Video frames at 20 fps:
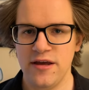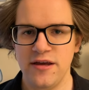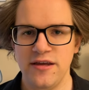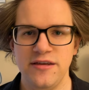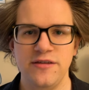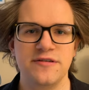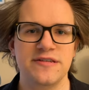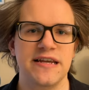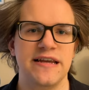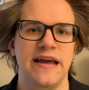
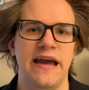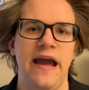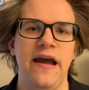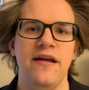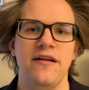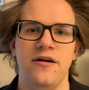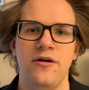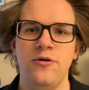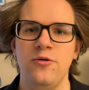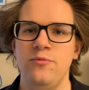Using
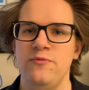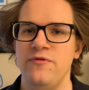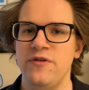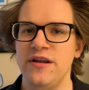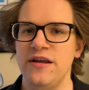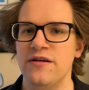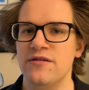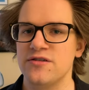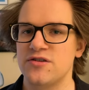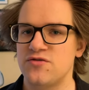AtHome
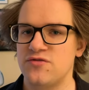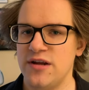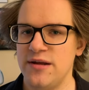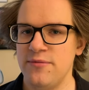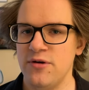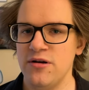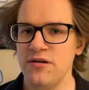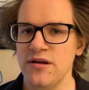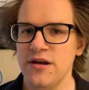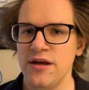video
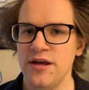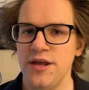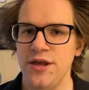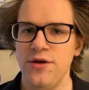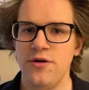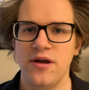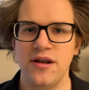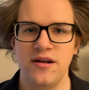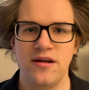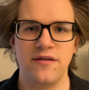streamer, you
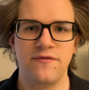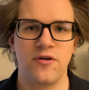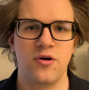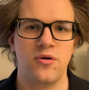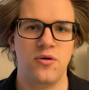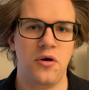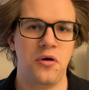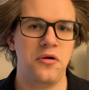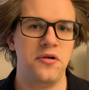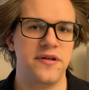can
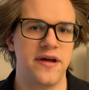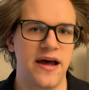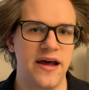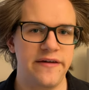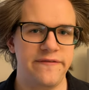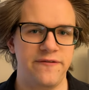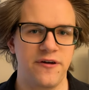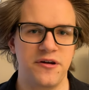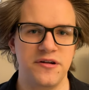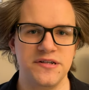convert old
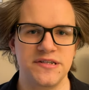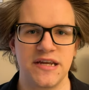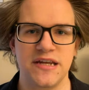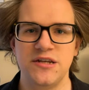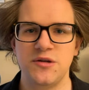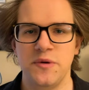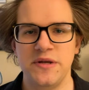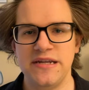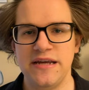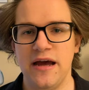iPhones
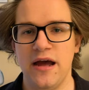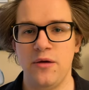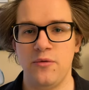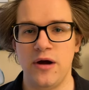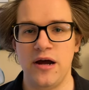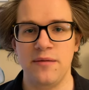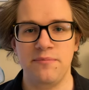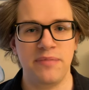into a DIY